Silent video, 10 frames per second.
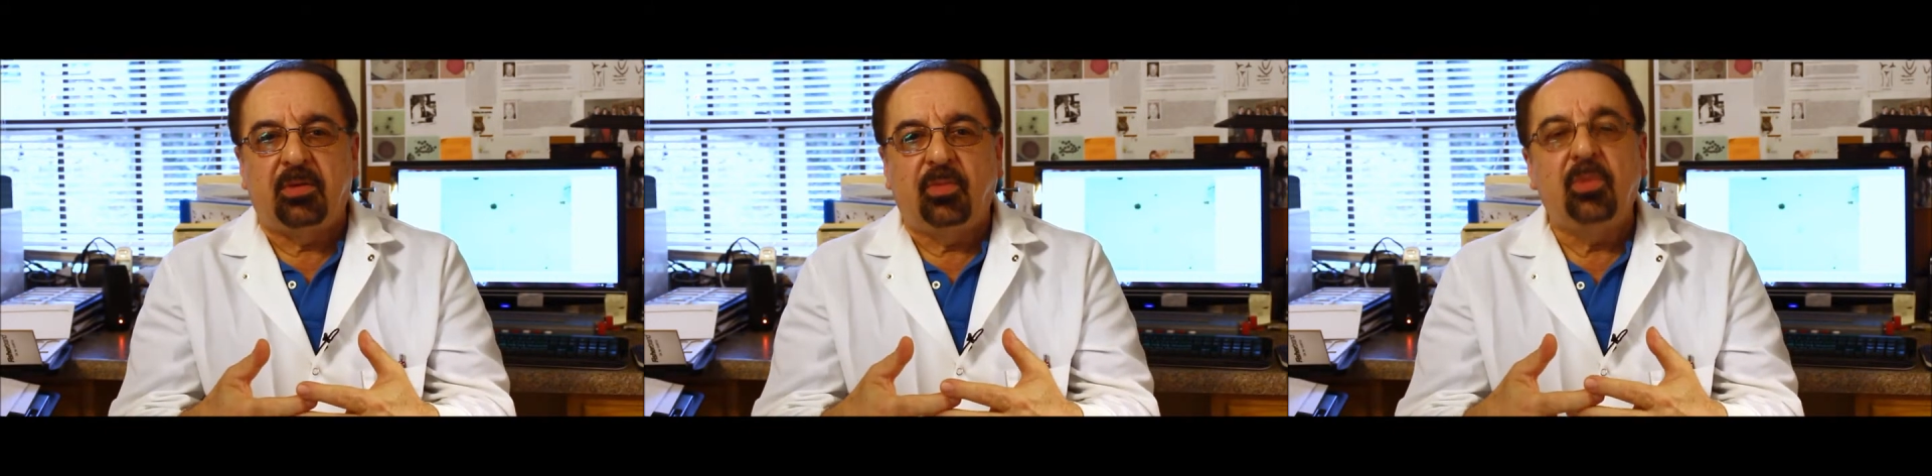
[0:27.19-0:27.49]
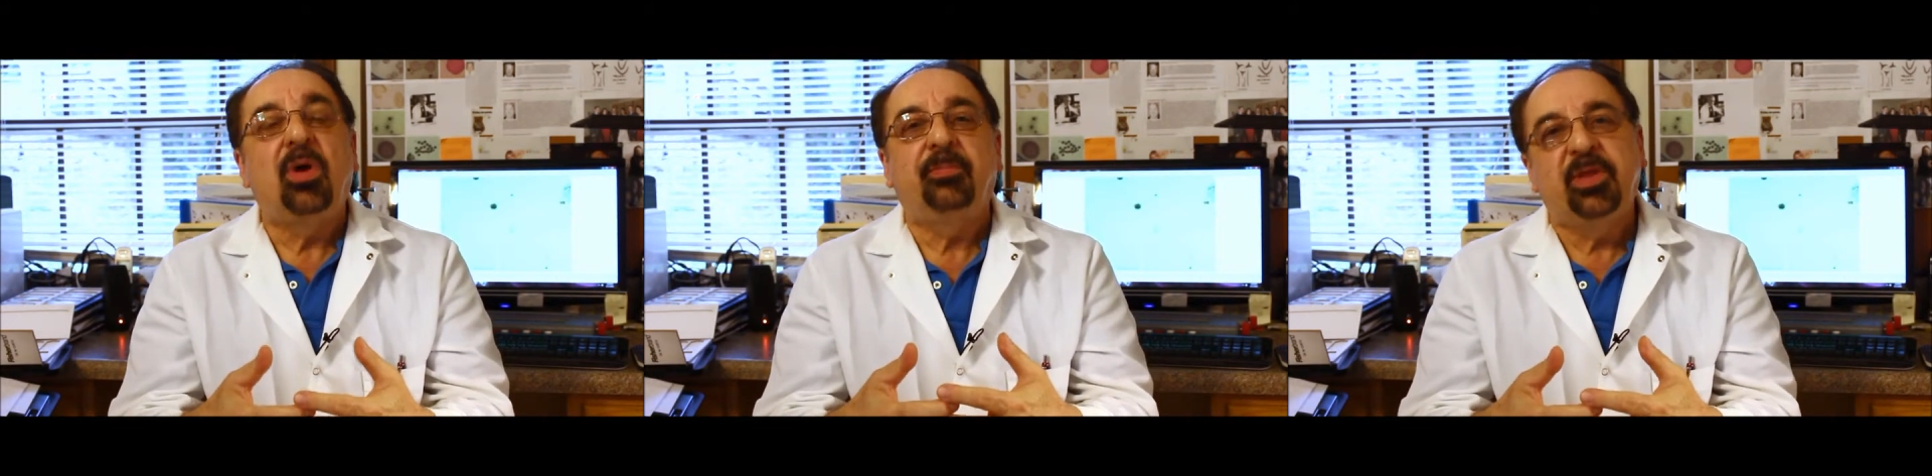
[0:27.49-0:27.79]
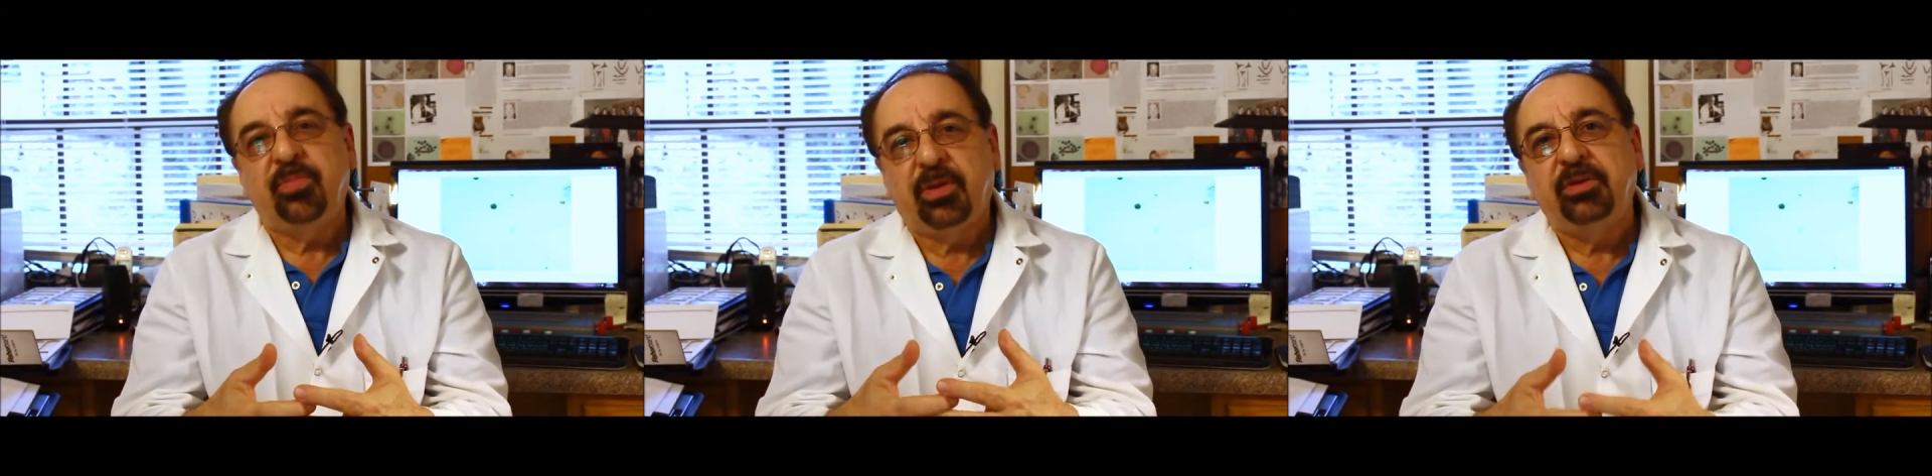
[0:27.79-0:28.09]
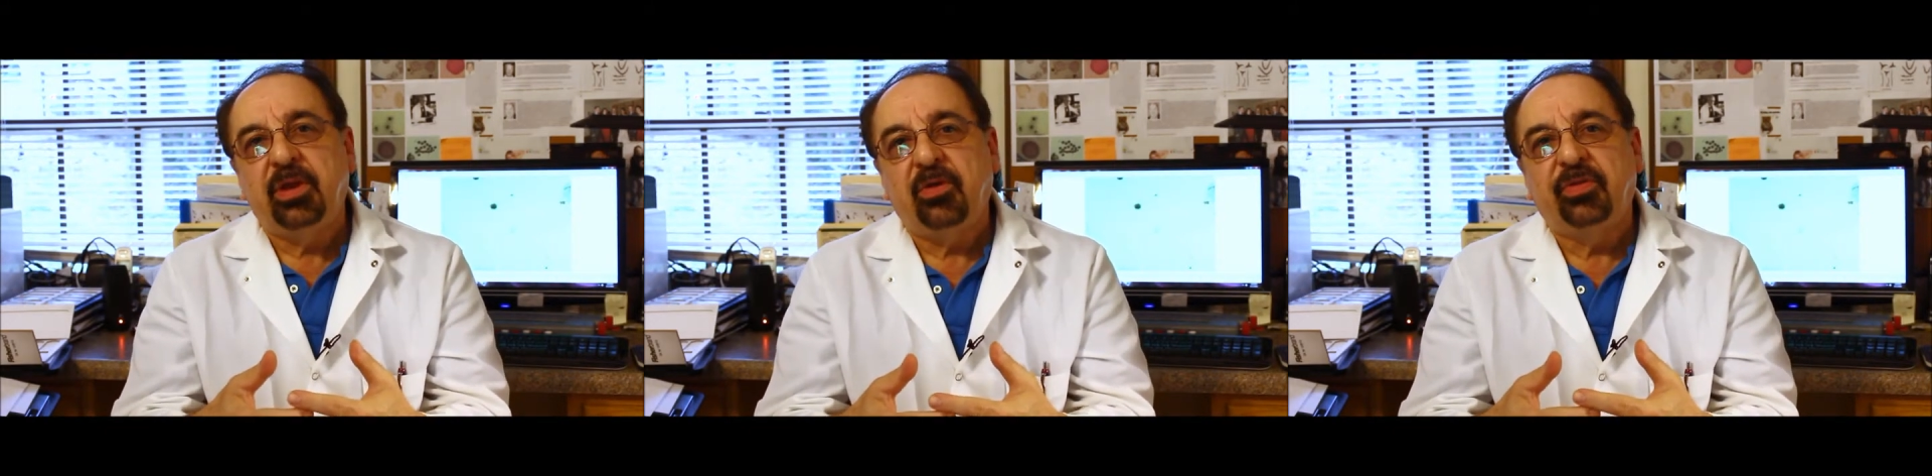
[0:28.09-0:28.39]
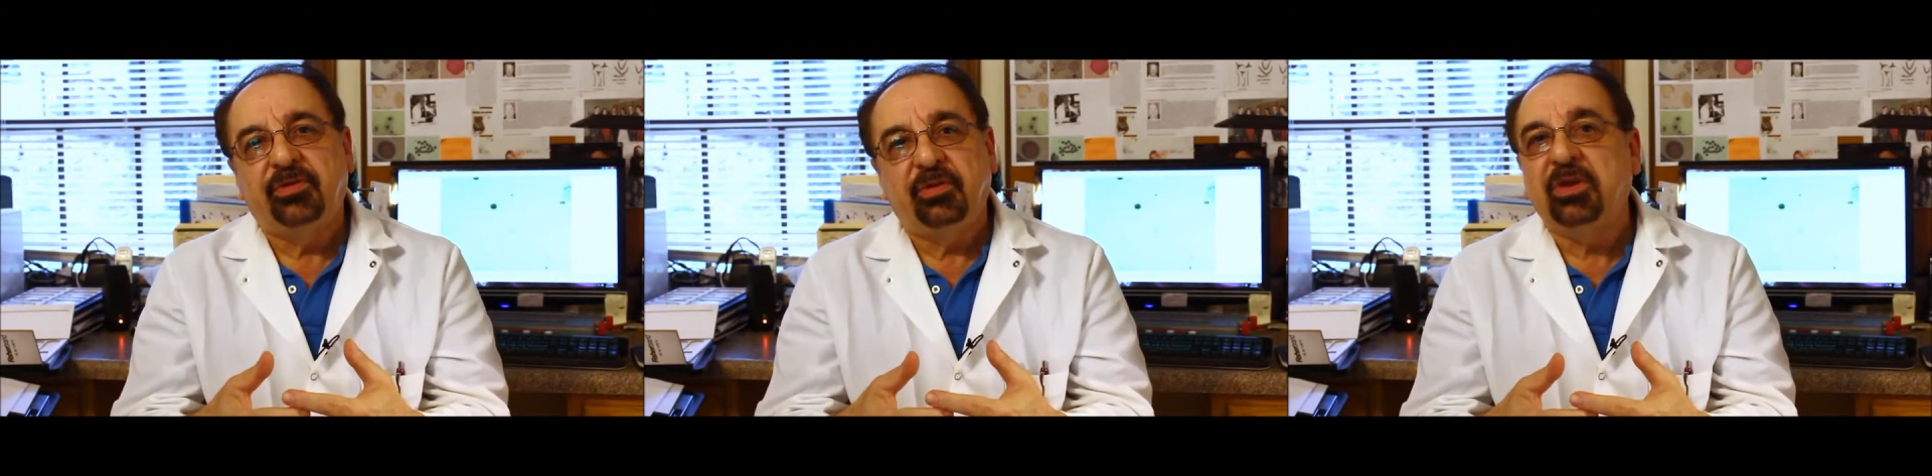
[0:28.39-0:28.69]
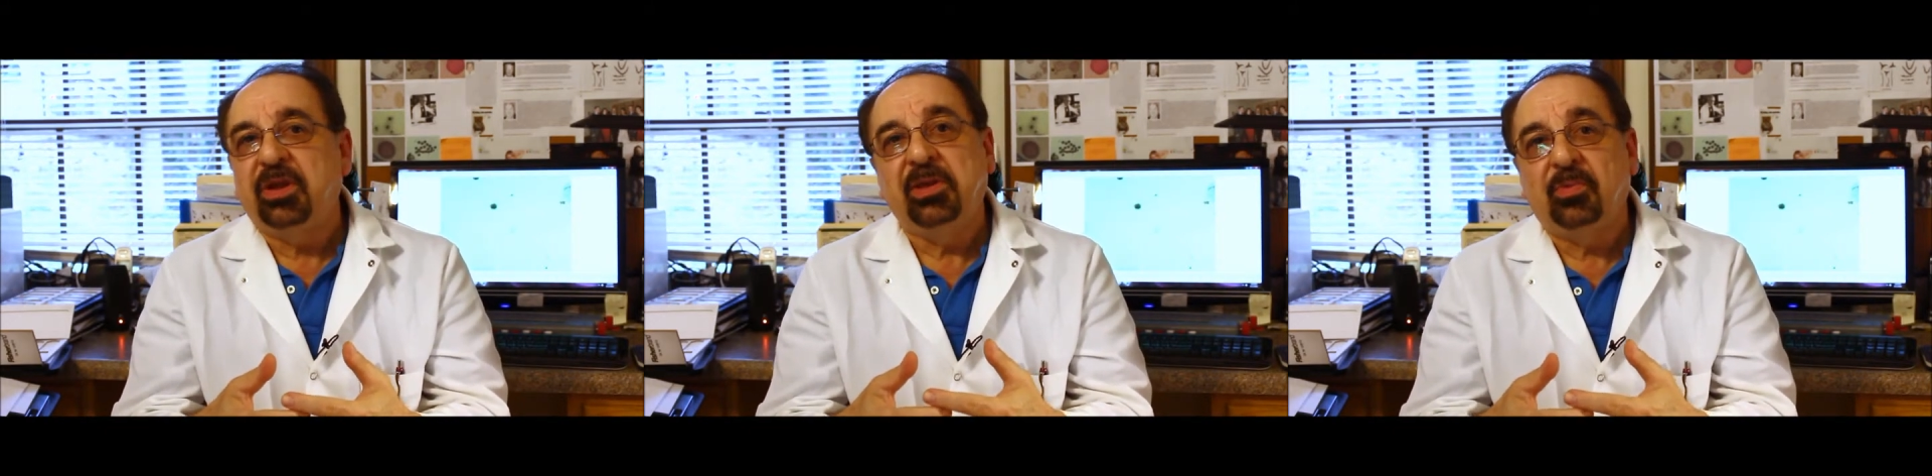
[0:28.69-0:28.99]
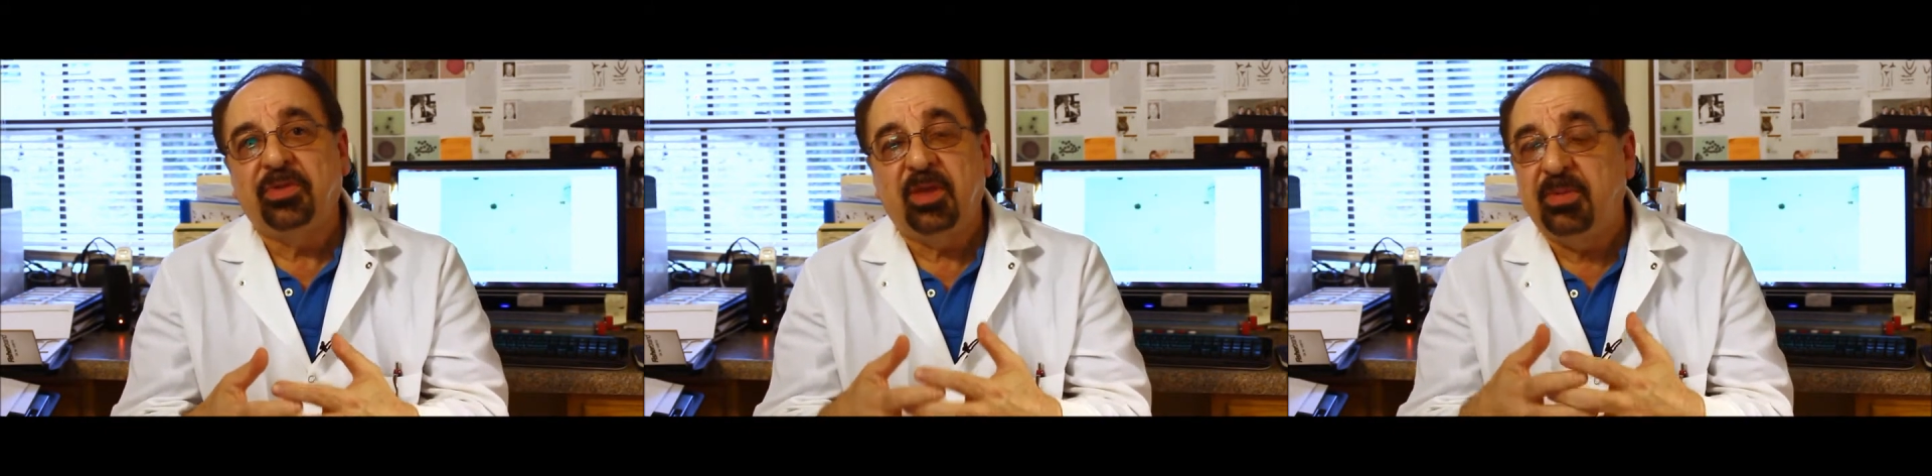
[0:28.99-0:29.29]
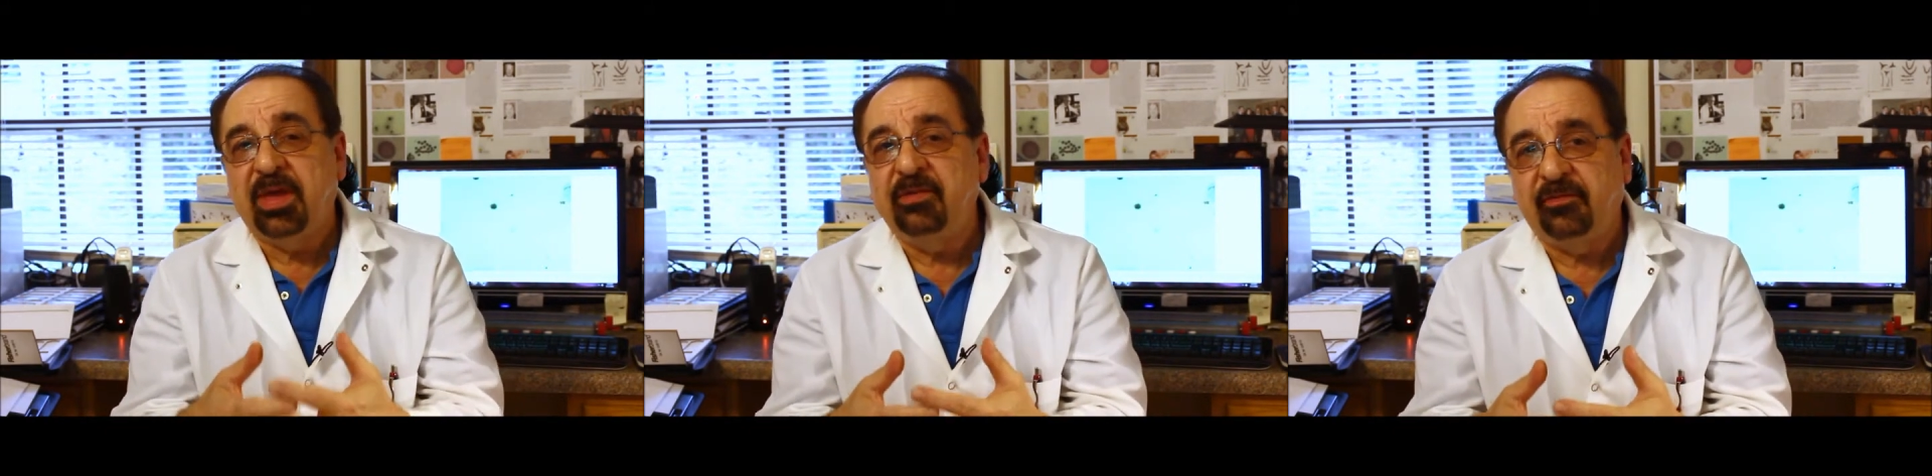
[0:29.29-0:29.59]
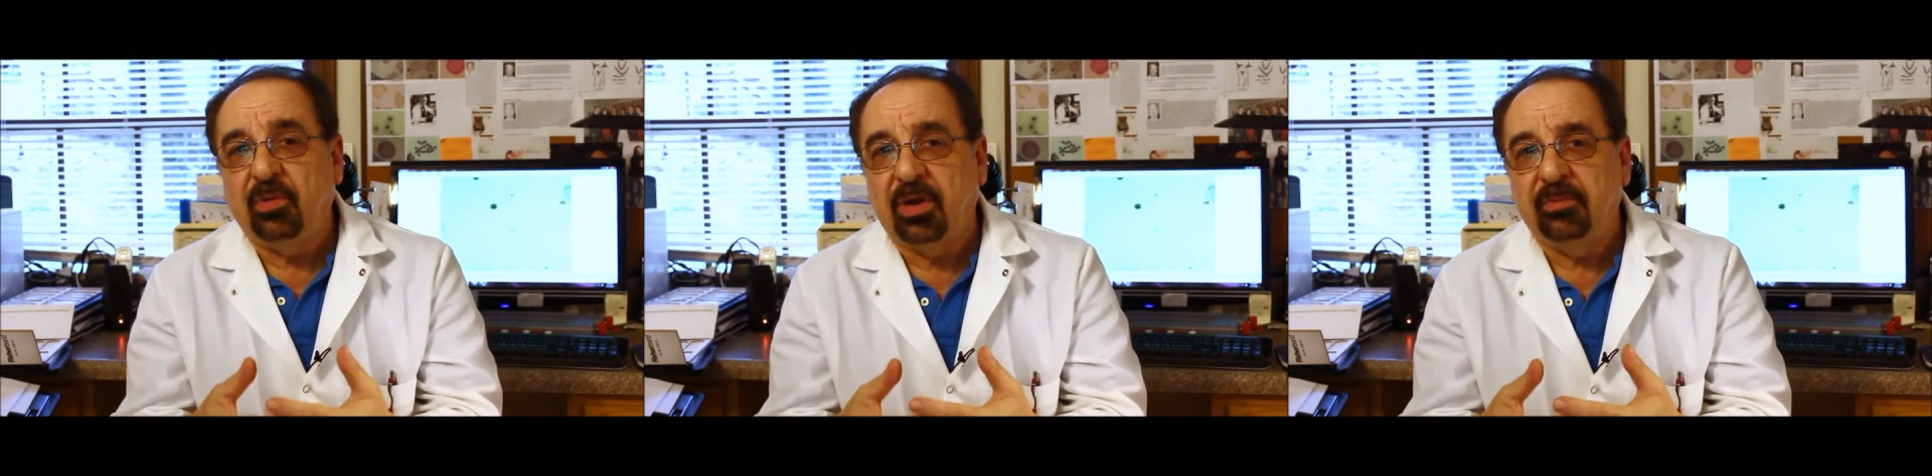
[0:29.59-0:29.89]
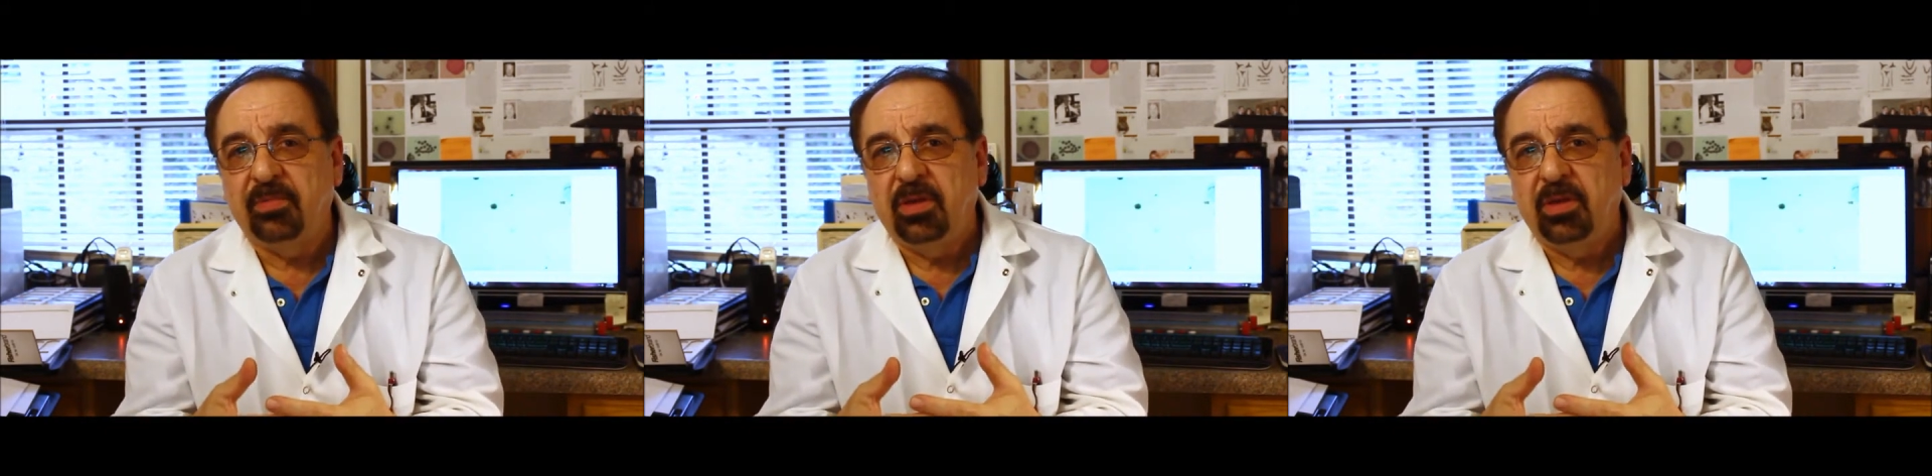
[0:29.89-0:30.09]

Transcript: we want people to know that they're getting what they pay for.